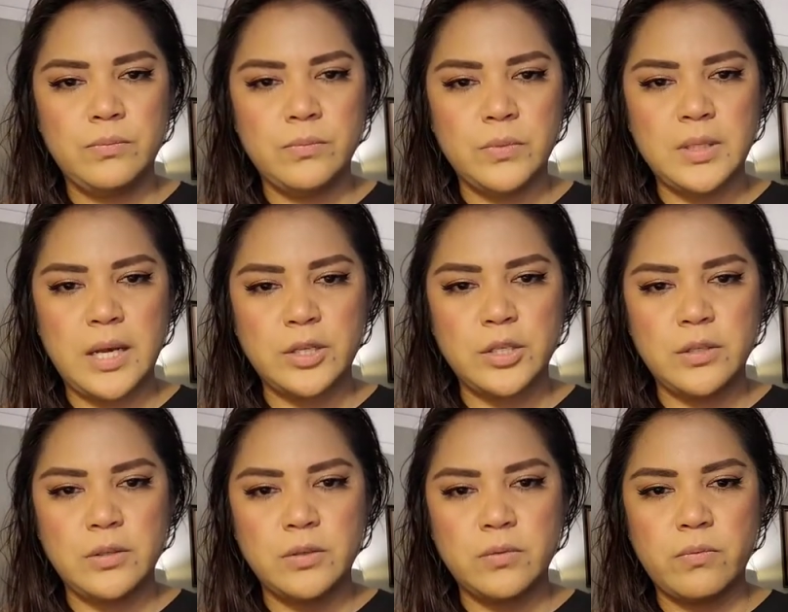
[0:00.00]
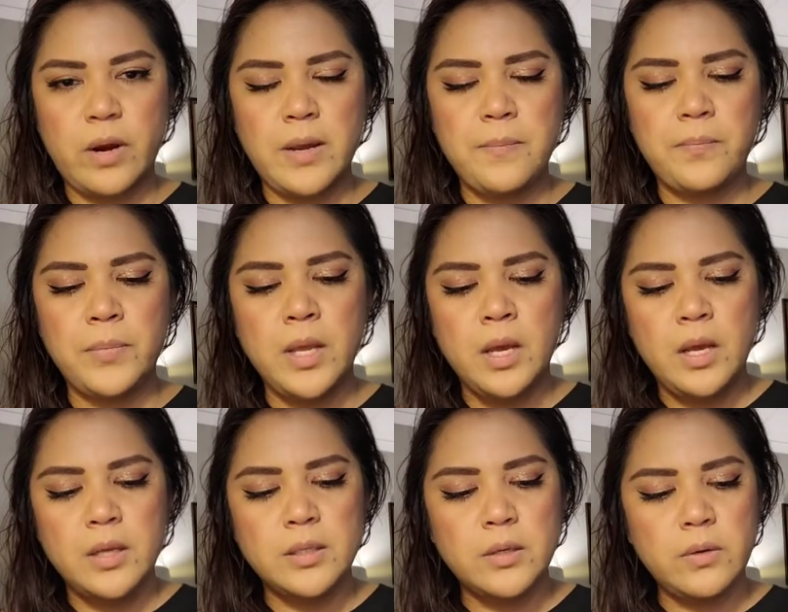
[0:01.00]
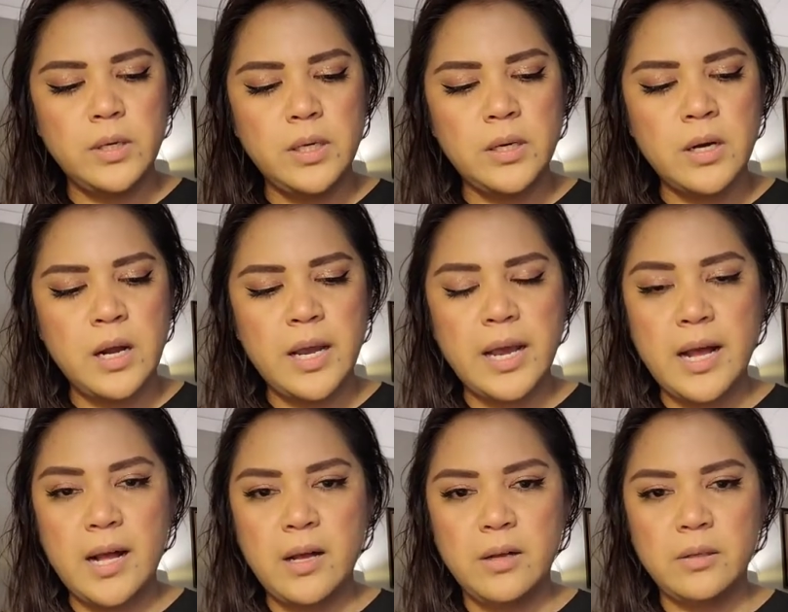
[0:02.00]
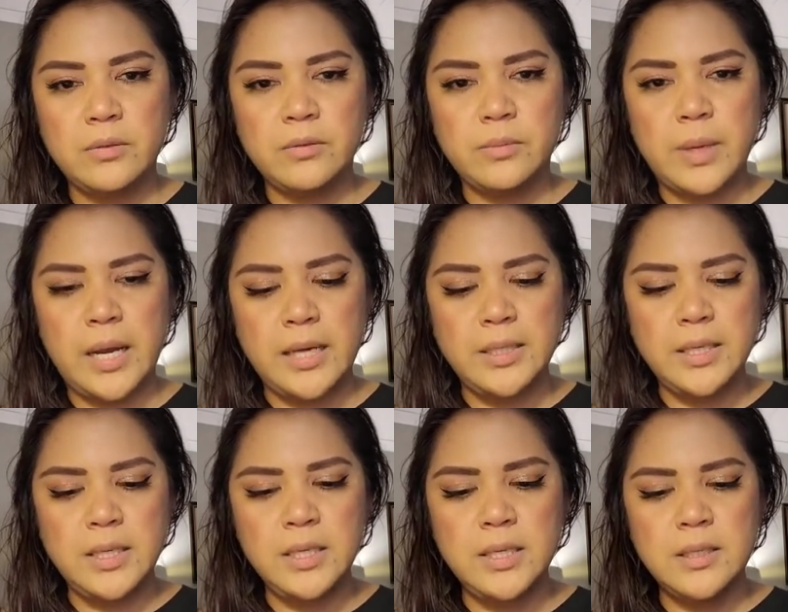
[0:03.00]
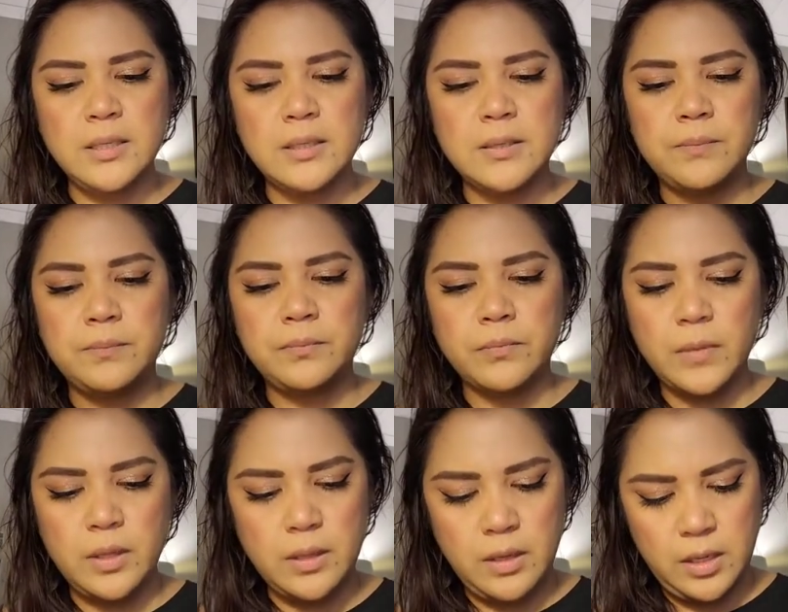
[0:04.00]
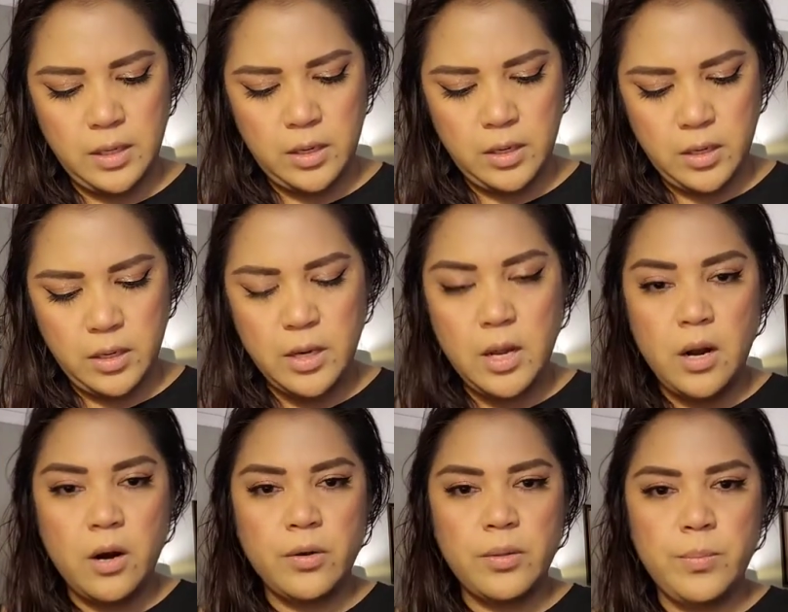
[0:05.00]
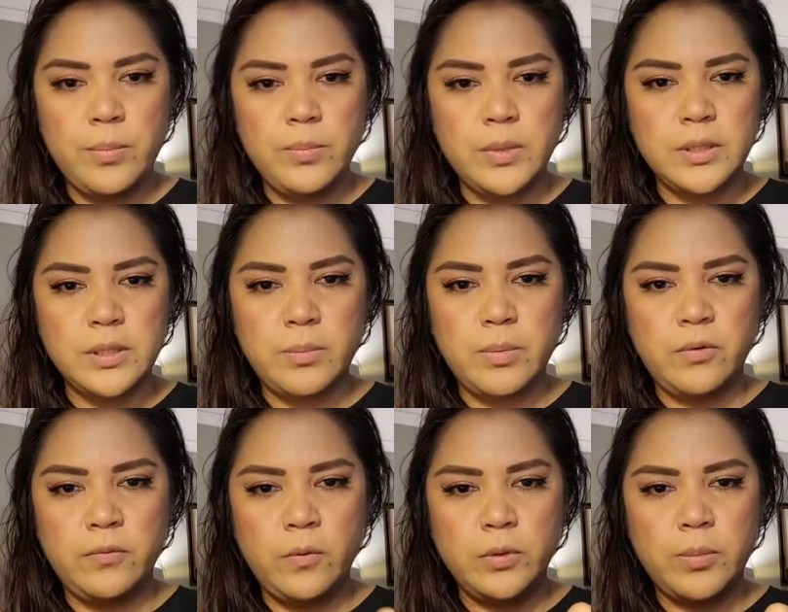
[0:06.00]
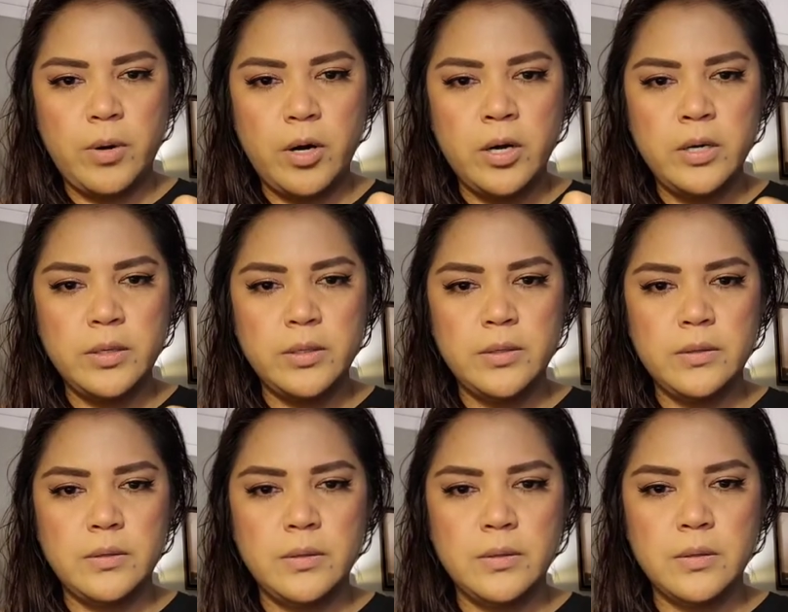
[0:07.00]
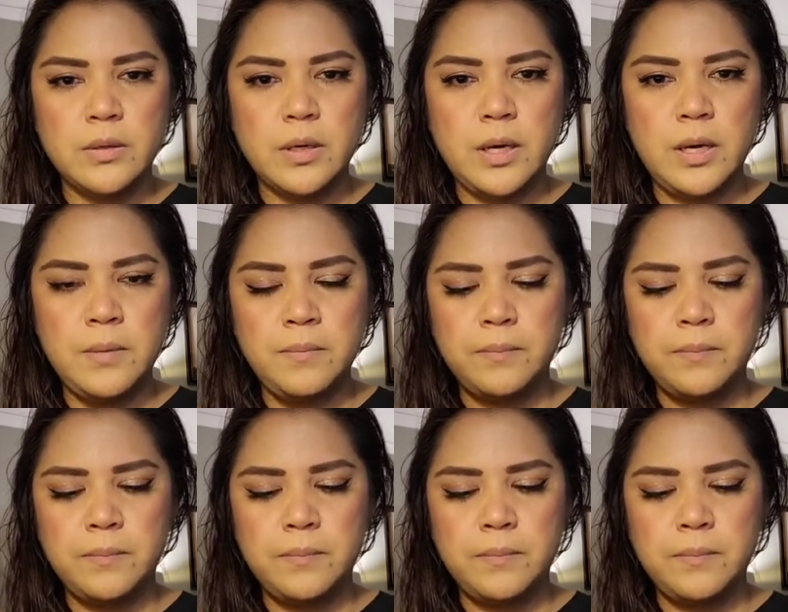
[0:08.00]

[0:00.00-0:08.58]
sections, right? So here I have my IDs, and then here are the, is the billfold part, okay?